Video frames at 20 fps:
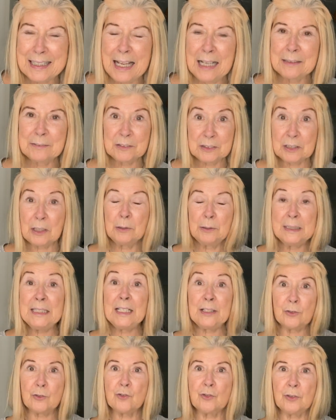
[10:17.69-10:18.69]
and so
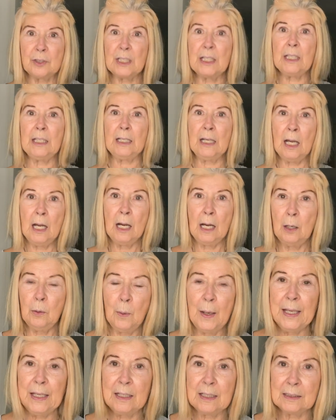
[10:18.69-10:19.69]
literally
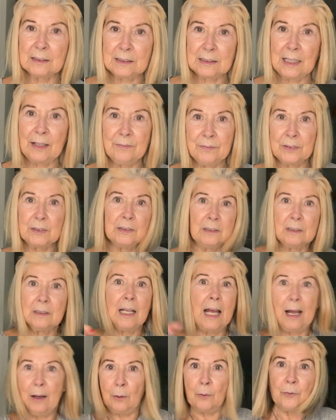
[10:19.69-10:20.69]
awake at 7,
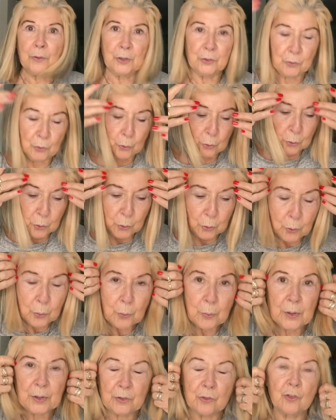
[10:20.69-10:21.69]
out the door
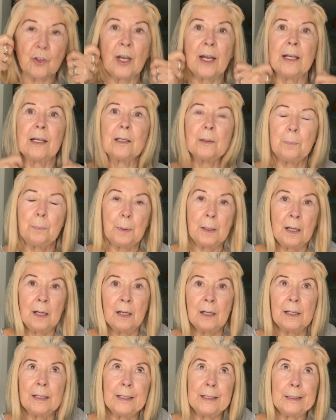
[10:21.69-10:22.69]
with Jack
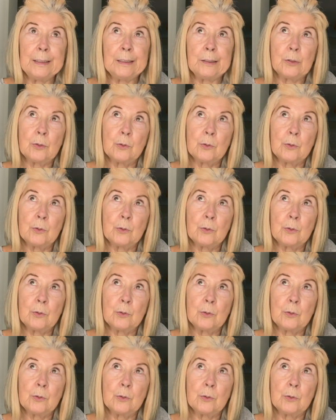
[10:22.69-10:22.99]
by